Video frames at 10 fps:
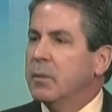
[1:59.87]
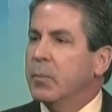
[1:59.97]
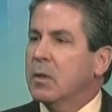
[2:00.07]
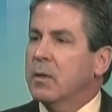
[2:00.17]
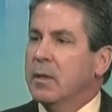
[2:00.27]

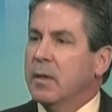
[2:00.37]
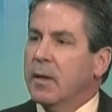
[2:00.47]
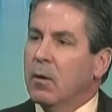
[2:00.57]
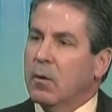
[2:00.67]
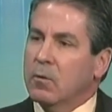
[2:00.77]

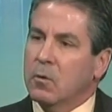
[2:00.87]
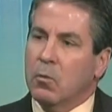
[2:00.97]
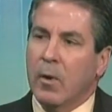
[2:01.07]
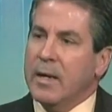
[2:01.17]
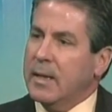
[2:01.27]
typically are
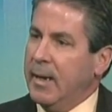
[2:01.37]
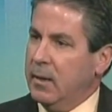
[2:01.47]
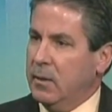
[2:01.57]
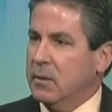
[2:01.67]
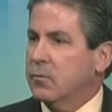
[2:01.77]
great
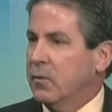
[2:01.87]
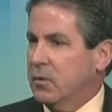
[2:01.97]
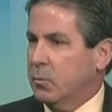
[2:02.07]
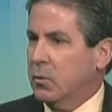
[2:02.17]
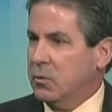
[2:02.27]
candidates for this